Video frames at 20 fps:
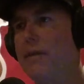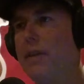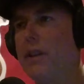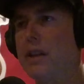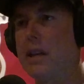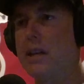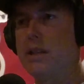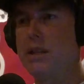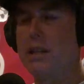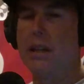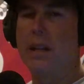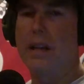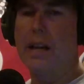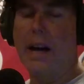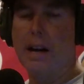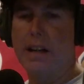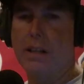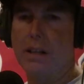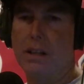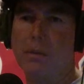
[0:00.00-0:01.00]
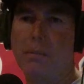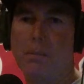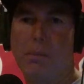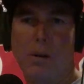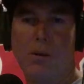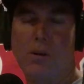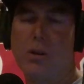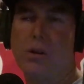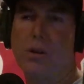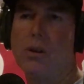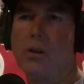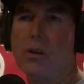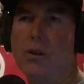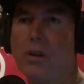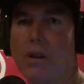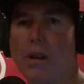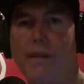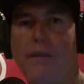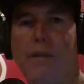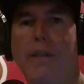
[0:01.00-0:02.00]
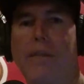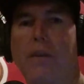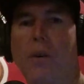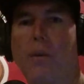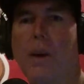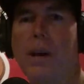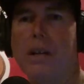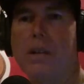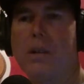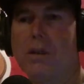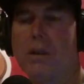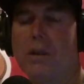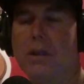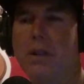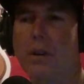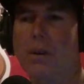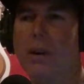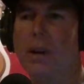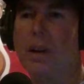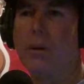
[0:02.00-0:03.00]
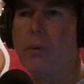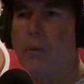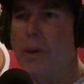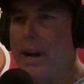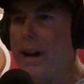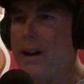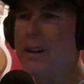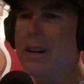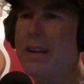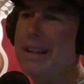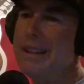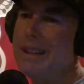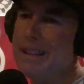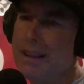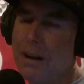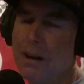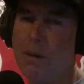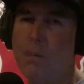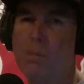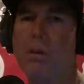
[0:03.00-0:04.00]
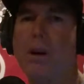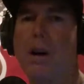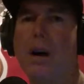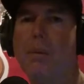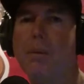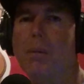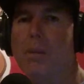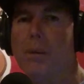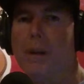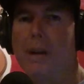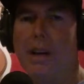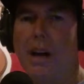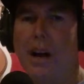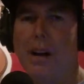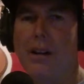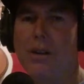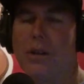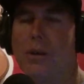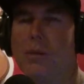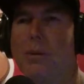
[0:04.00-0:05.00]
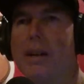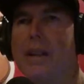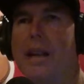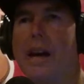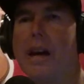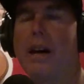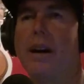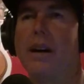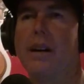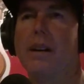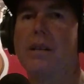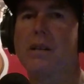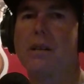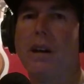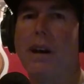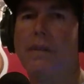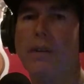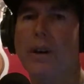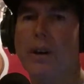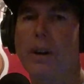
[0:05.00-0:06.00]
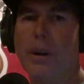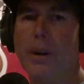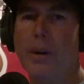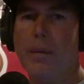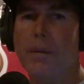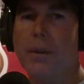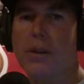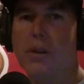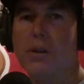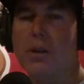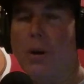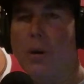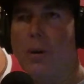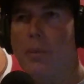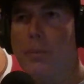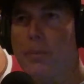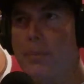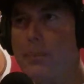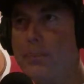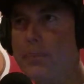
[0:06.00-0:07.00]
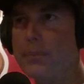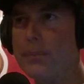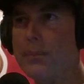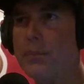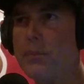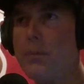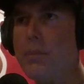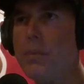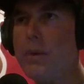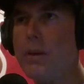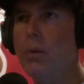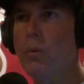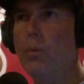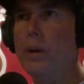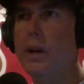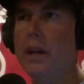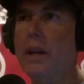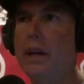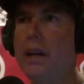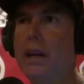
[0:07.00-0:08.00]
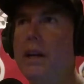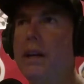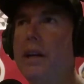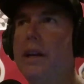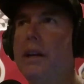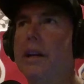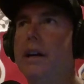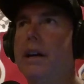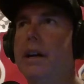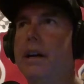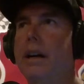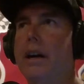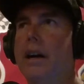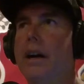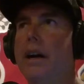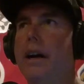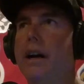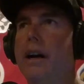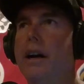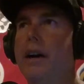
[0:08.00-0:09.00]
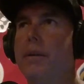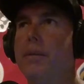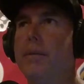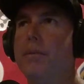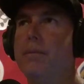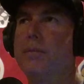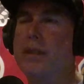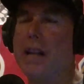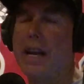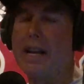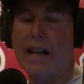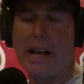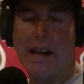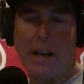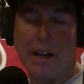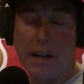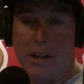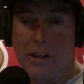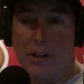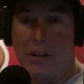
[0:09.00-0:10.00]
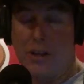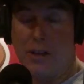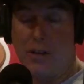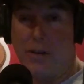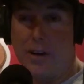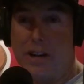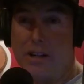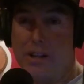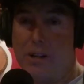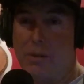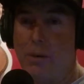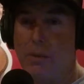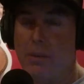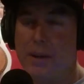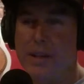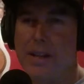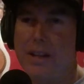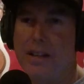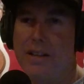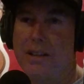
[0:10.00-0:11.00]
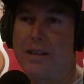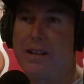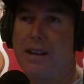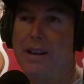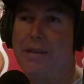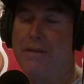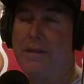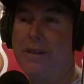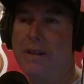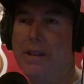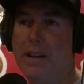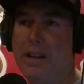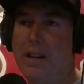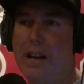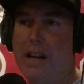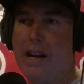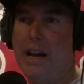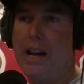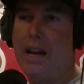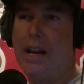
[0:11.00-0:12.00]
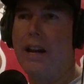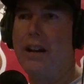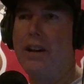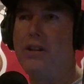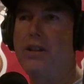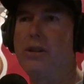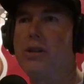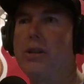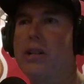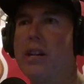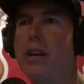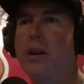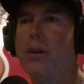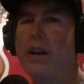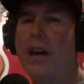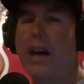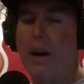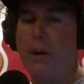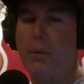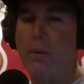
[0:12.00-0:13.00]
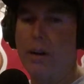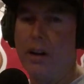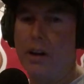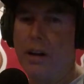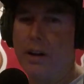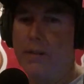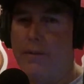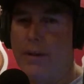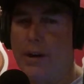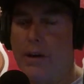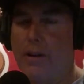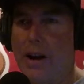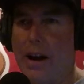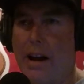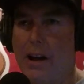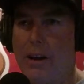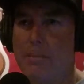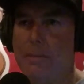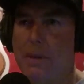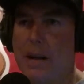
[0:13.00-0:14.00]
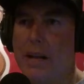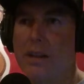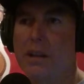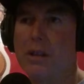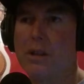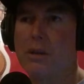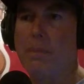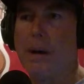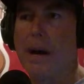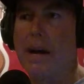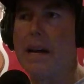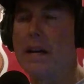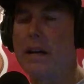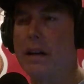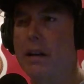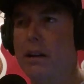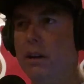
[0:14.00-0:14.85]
that they see the guys in the brochures or their favorite racers doing, in reality, they're probably not doing that kind of stuff. So we take that in consideration when we test stuff. And you say, okay, I want to figure out how to make this bike